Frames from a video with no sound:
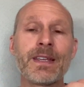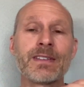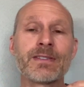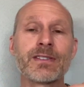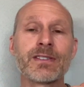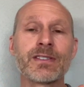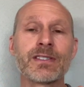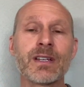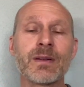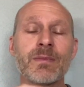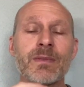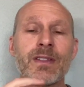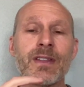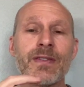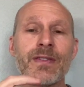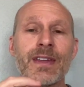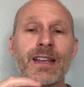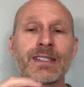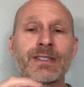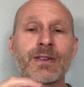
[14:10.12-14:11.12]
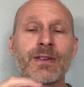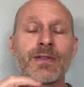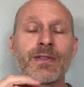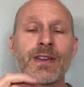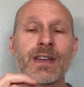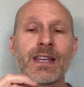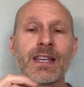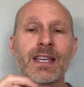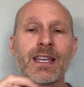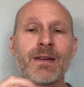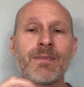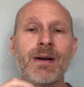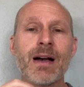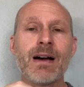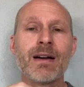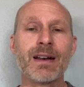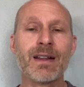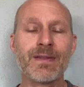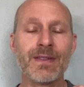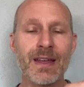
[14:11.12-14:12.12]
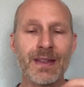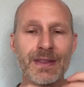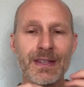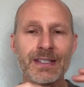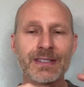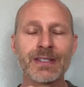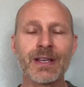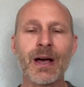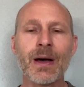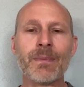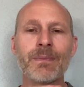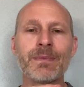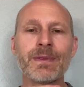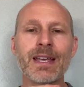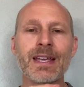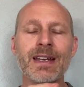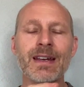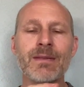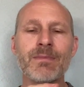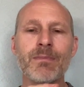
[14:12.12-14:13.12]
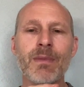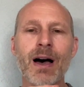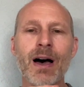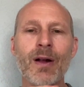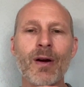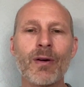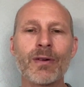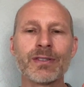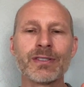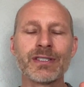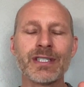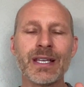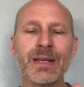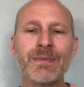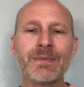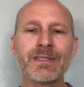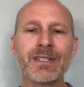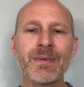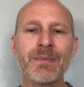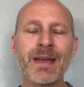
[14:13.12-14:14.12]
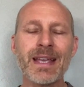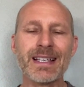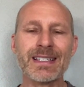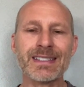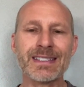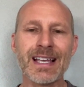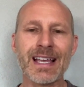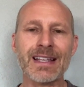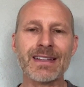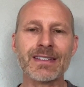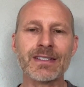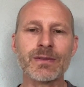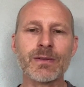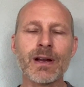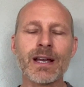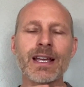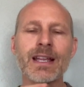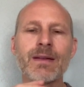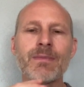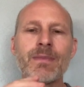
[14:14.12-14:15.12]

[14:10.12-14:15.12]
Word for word: these are some of the things we're thinking about, and that this updated model seems to make sense, right?